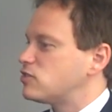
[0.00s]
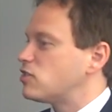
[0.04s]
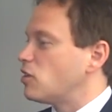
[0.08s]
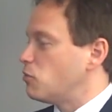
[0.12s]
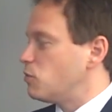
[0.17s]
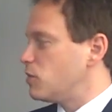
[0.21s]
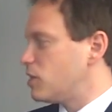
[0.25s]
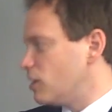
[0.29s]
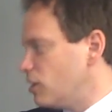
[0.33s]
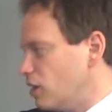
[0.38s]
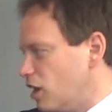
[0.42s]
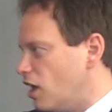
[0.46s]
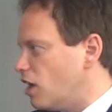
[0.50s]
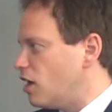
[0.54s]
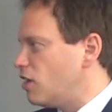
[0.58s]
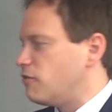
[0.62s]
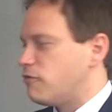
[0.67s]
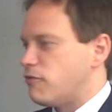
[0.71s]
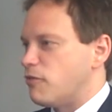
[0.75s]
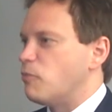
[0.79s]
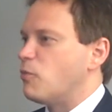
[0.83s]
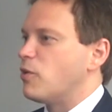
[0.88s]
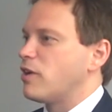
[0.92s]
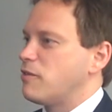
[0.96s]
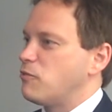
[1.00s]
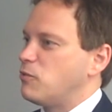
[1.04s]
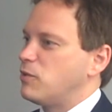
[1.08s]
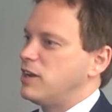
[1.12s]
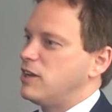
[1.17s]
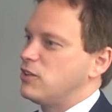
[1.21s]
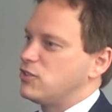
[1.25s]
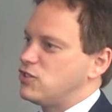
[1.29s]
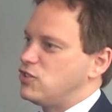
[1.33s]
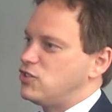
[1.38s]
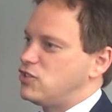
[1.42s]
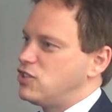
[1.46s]
So we can learn from what
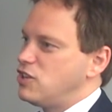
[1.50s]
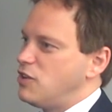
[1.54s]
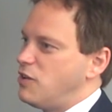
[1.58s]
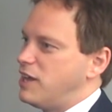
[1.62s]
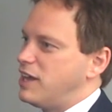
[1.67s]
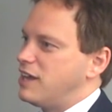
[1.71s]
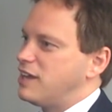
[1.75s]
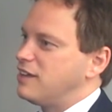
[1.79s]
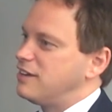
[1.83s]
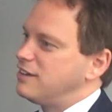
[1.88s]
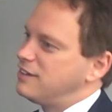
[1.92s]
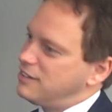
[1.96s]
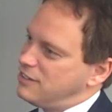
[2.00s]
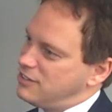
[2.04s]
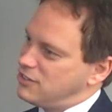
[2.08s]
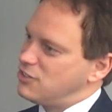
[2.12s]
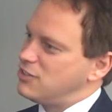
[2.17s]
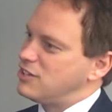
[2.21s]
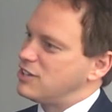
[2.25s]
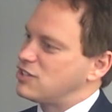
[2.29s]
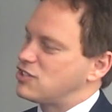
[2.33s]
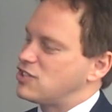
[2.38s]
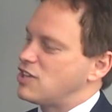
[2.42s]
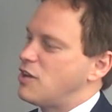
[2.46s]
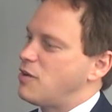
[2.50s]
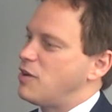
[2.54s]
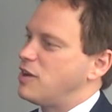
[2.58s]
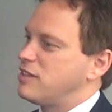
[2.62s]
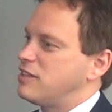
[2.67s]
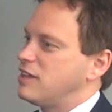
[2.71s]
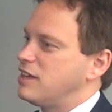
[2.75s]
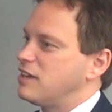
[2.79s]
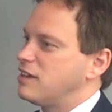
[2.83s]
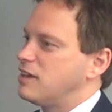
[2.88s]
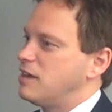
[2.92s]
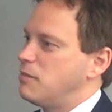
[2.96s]
everyone else is doing, and in doing so, I
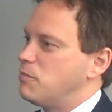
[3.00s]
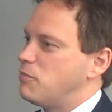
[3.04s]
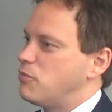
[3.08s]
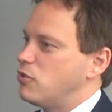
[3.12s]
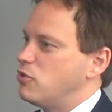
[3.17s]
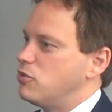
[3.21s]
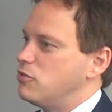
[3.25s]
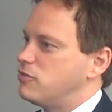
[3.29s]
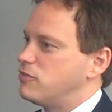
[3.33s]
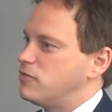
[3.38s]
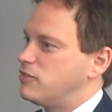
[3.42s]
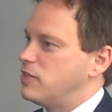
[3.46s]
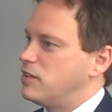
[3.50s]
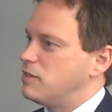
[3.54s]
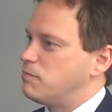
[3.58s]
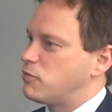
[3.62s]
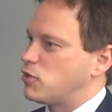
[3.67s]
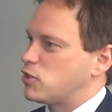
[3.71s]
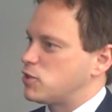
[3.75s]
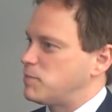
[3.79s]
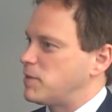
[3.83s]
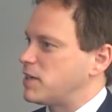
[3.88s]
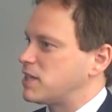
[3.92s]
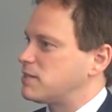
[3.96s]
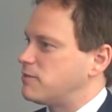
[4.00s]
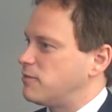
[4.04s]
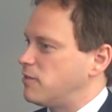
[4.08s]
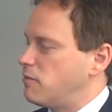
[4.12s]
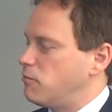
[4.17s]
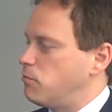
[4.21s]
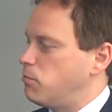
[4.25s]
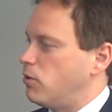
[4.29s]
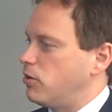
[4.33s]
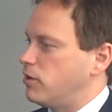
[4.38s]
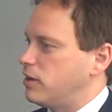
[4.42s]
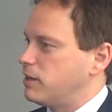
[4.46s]
think, improve the prospects for
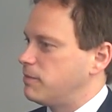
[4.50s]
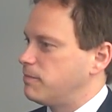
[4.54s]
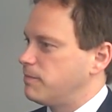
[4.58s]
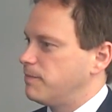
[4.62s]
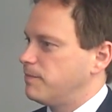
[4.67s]
everybody.